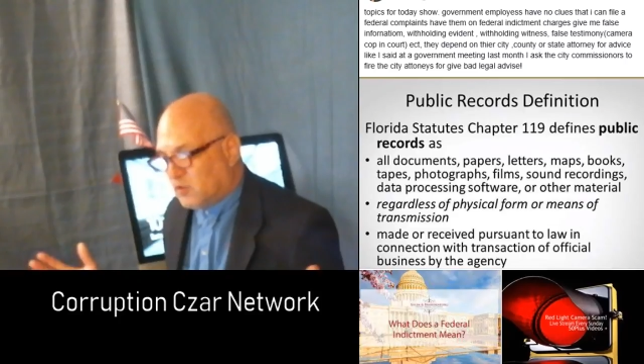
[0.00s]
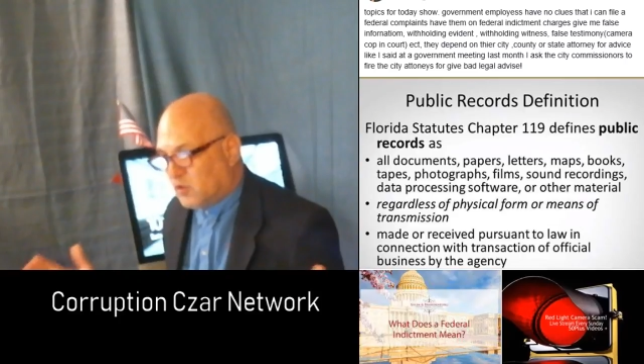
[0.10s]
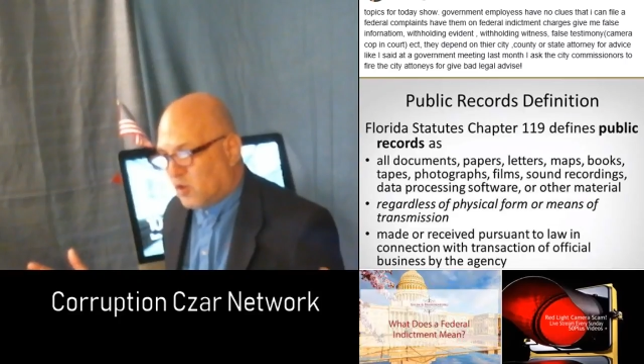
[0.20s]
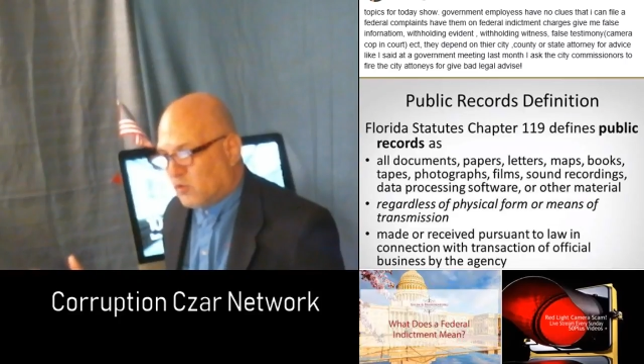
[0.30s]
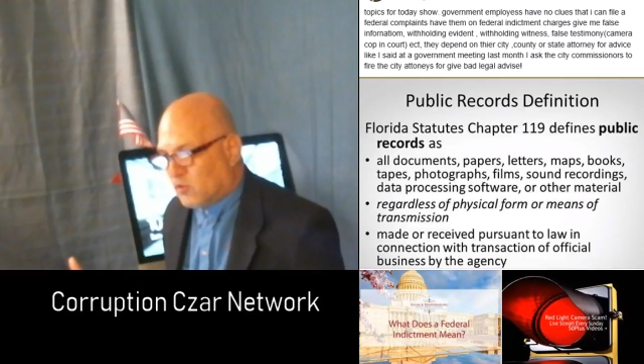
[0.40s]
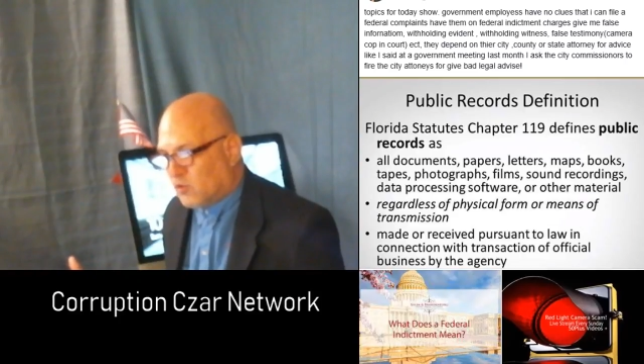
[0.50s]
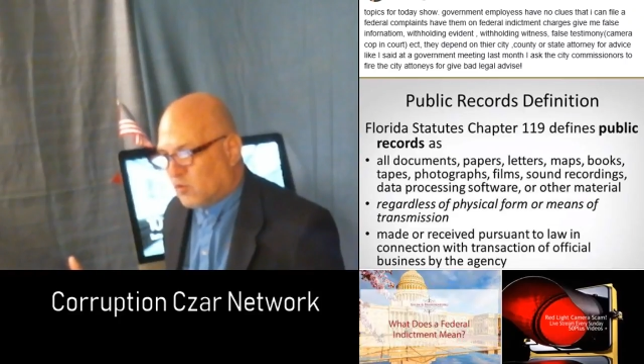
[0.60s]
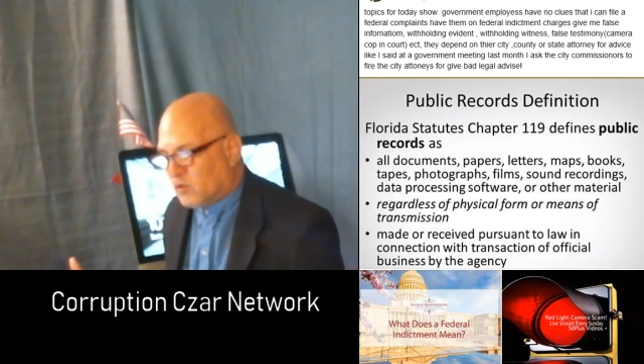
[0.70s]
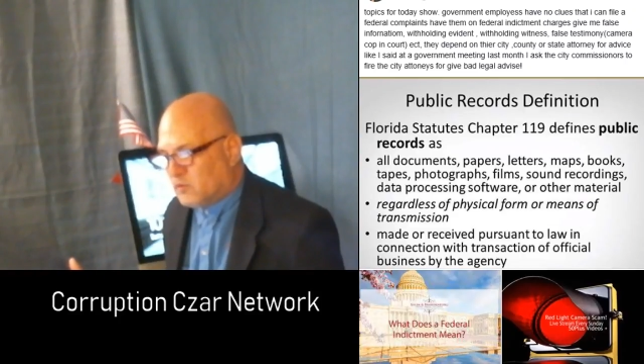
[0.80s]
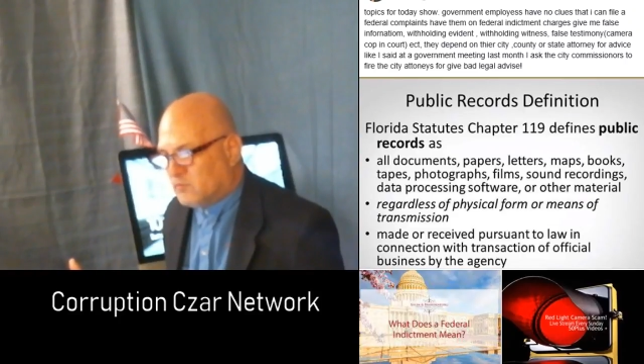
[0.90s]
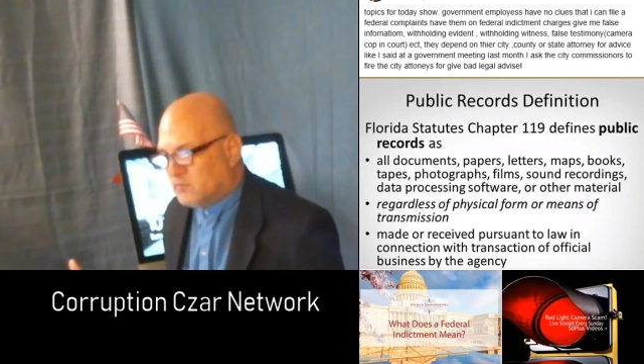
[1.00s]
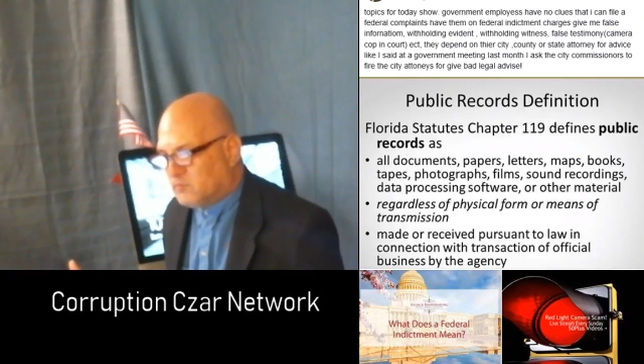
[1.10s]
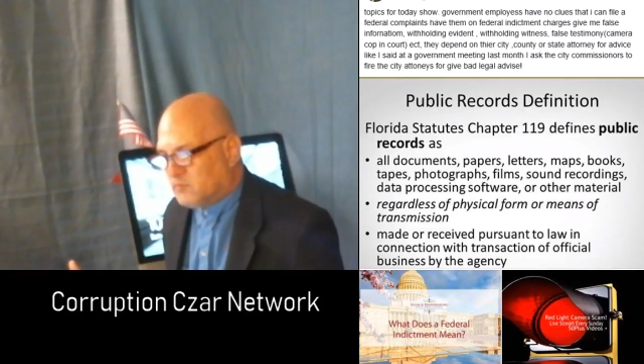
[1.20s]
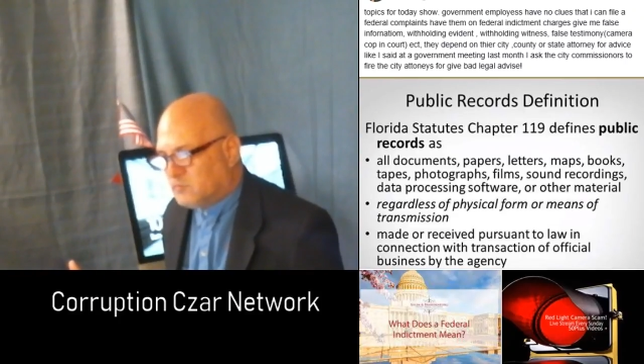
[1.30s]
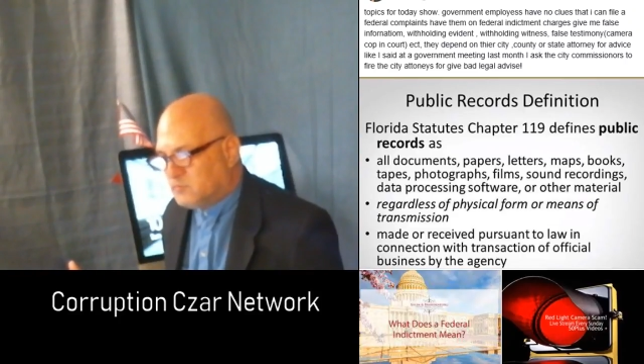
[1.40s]
they go to court.
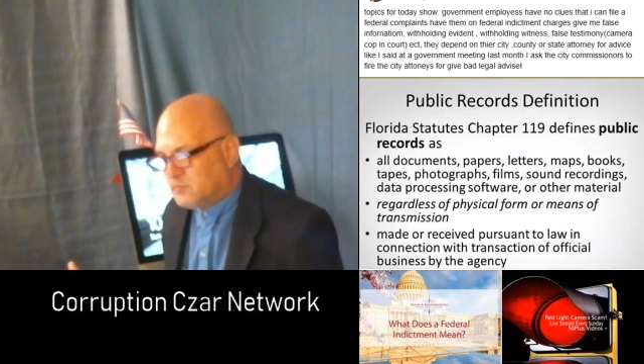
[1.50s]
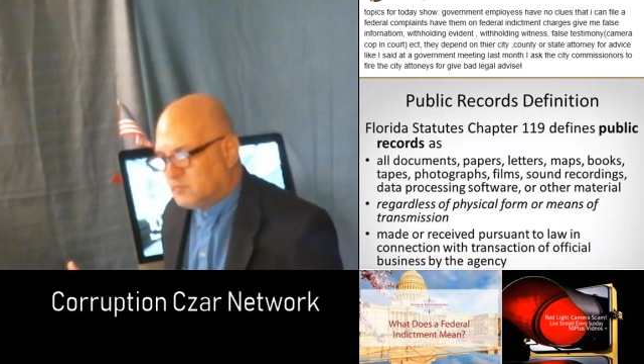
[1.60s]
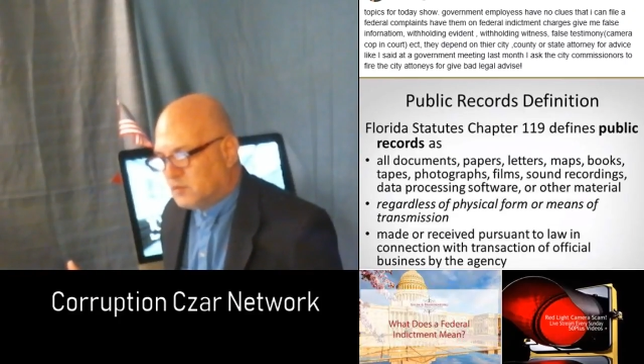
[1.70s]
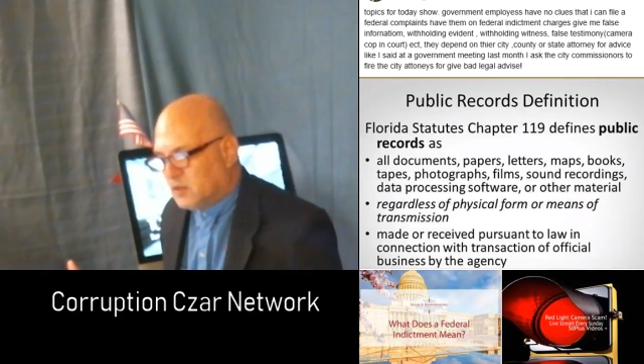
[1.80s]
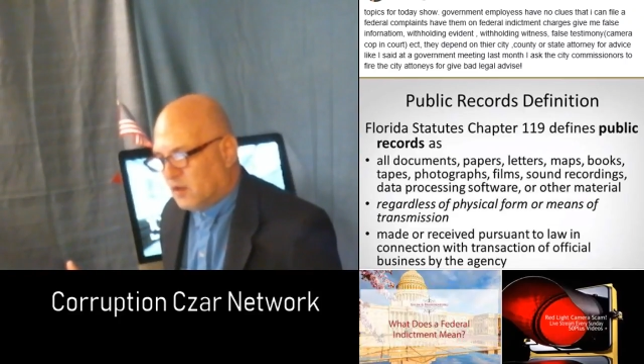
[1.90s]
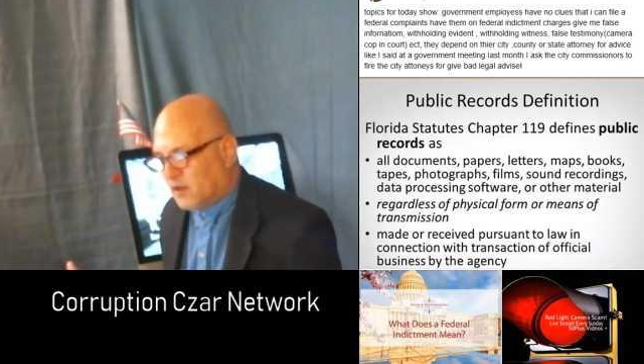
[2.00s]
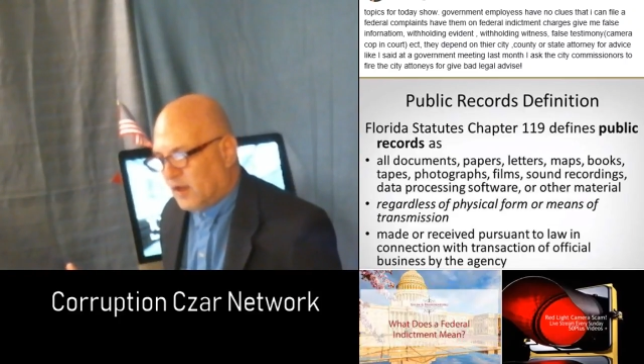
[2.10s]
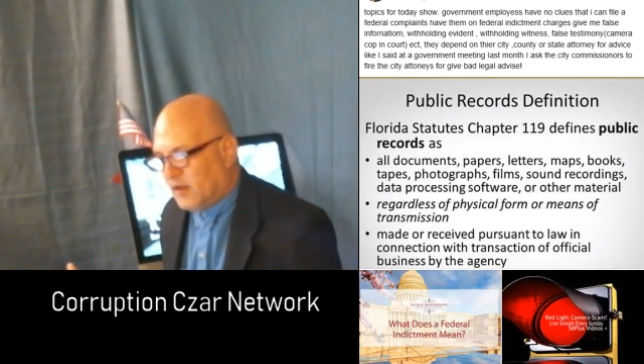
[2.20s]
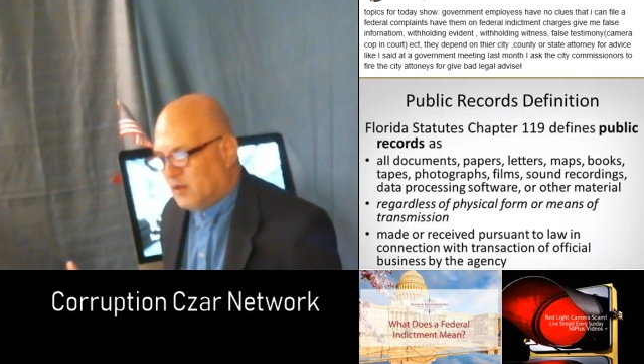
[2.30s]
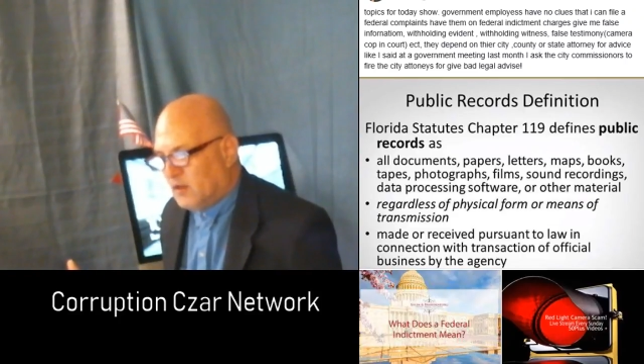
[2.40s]
Okay.